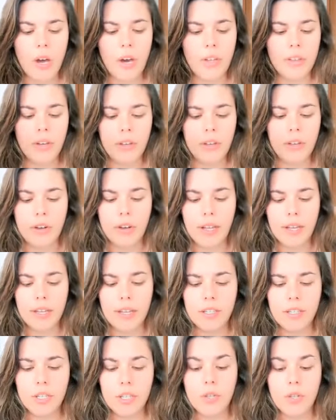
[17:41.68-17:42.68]
On the other
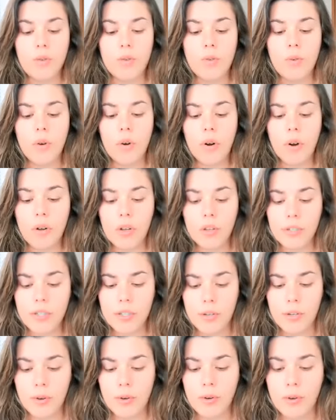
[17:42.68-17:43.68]
hand, you
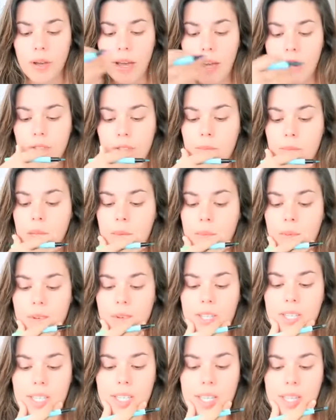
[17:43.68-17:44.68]
also have to be able
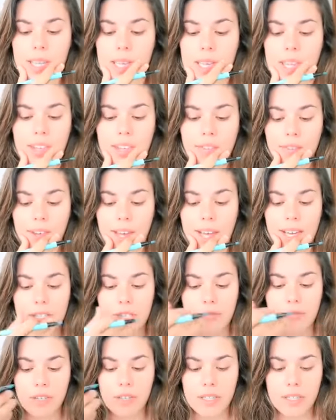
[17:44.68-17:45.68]
to see the
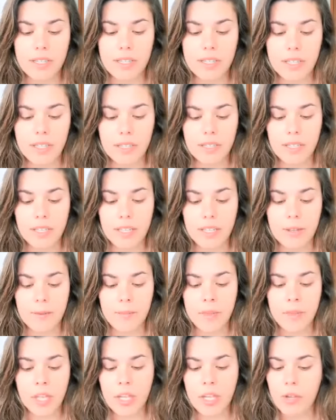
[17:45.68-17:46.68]
facts realistically.
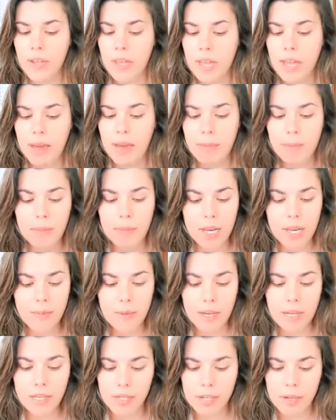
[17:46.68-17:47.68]
You can't
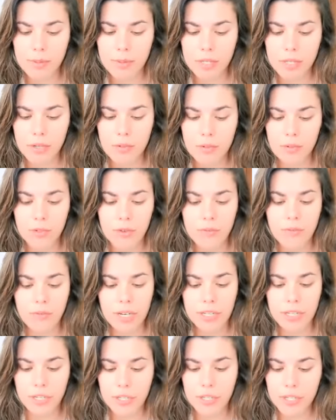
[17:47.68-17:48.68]
minimize obstacles or
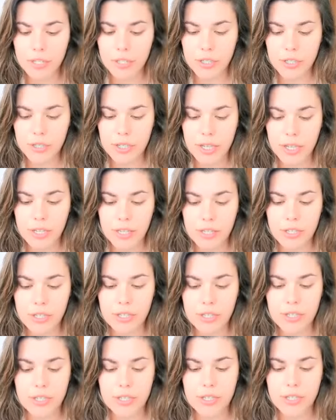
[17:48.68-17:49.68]
rationalize your
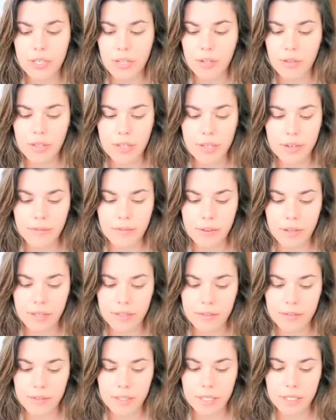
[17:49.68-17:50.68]
challenges and still lead
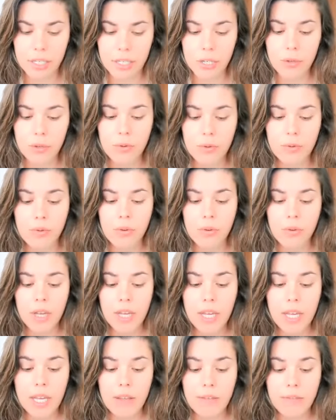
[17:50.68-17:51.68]
effectively. You
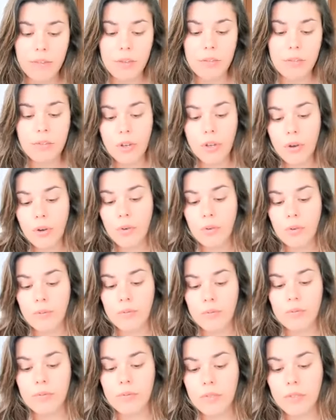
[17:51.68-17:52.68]
if you
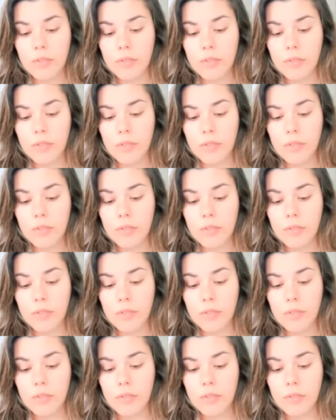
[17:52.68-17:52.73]
don't